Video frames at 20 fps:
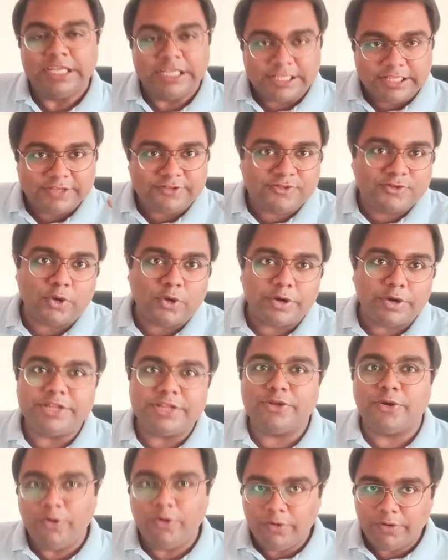The story,
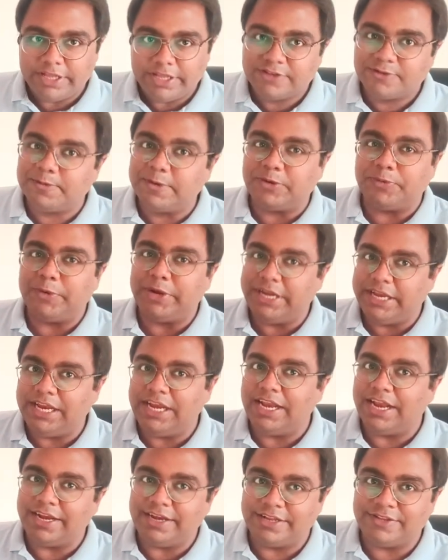though, is between
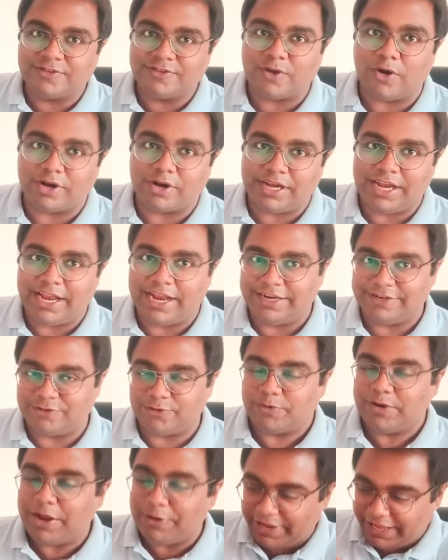England and Scotland. So
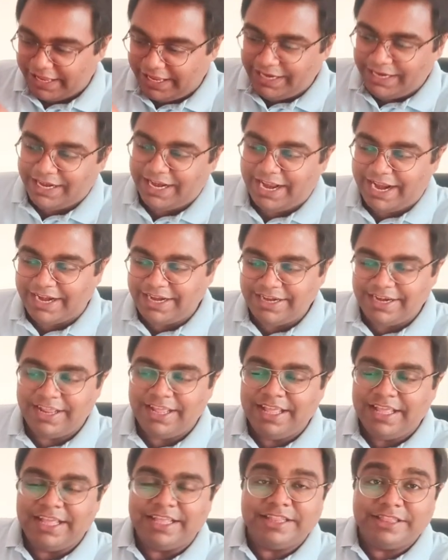now England,
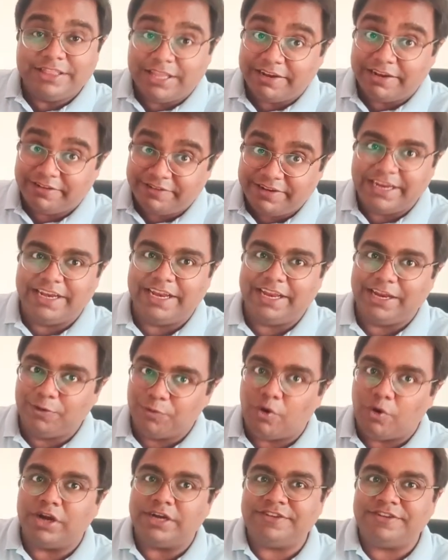the reigning
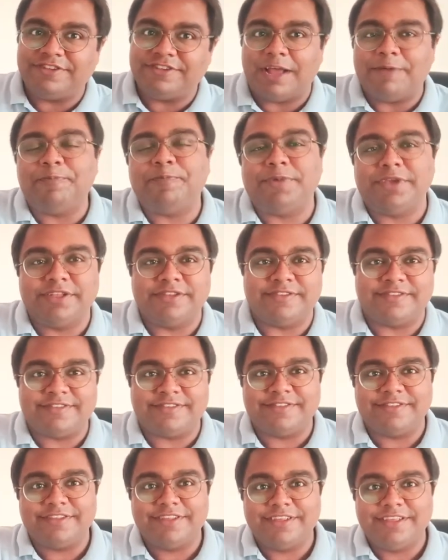world
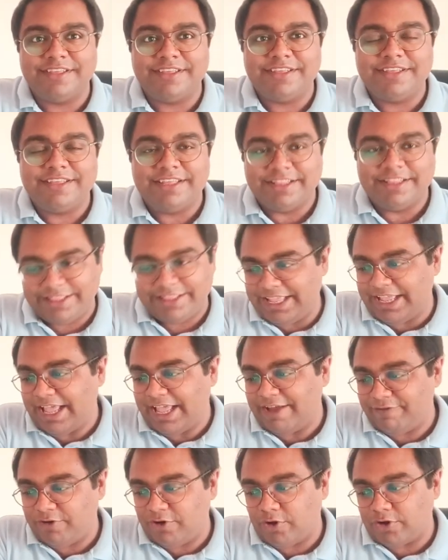champions, they
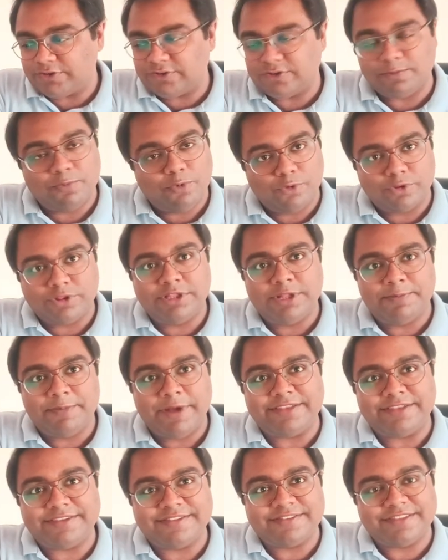have lost both the
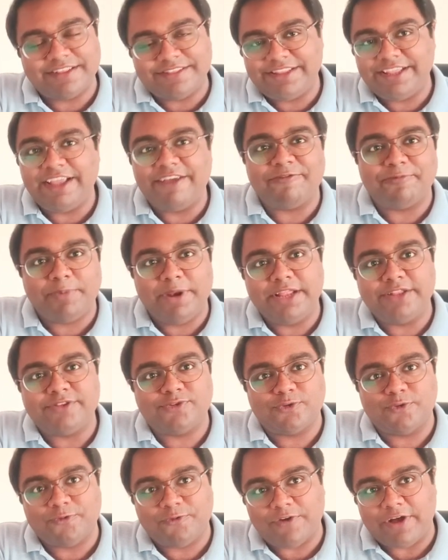matches that they have played
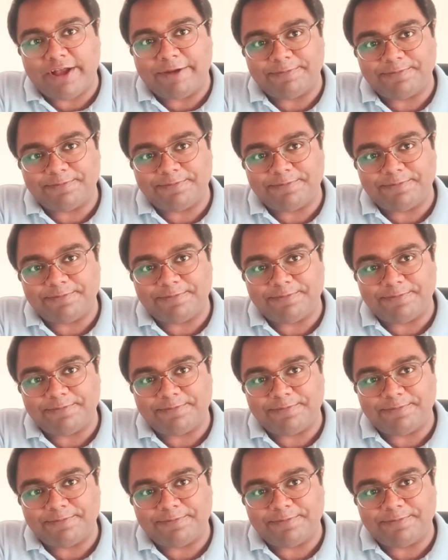so far.